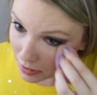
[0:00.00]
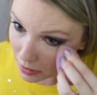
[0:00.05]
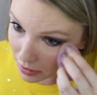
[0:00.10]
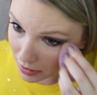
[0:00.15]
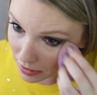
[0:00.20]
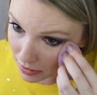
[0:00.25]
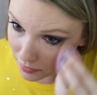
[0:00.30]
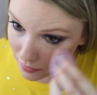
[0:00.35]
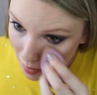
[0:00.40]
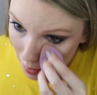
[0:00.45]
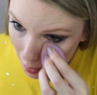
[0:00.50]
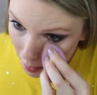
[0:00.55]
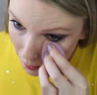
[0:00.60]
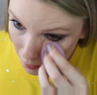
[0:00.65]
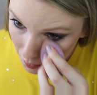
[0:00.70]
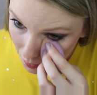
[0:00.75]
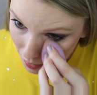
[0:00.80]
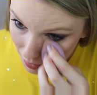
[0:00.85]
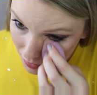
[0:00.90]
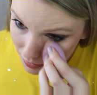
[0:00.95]
in that
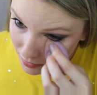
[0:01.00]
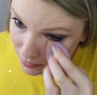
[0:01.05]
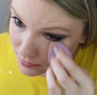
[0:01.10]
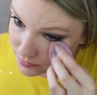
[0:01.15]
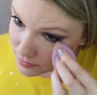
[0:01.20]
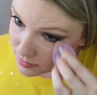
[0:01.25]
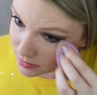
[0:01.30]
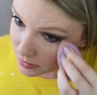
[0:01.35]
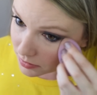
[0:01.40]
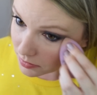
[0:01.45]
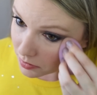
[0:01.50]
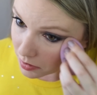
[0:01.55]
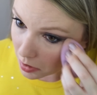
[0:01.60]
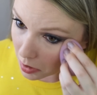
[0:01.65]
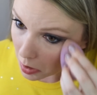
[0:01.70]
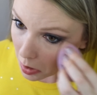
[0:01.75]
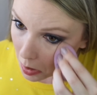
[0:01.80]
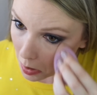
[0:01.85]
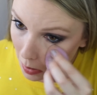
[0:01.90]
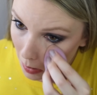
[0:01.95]
under eye
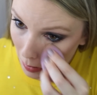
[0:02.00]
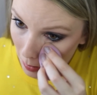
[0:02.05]
concealer.